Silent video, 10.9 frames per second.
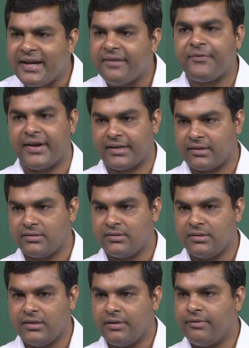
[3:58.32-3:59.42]
benefit.
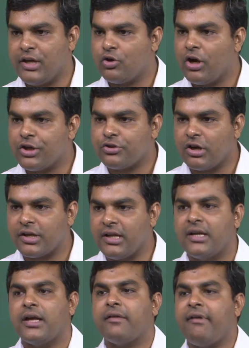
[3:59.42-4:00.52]
We are not
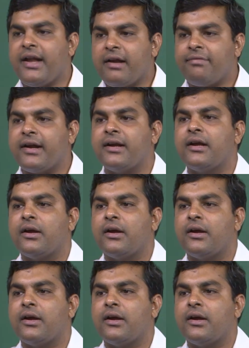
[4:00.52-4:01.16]
talking whenever,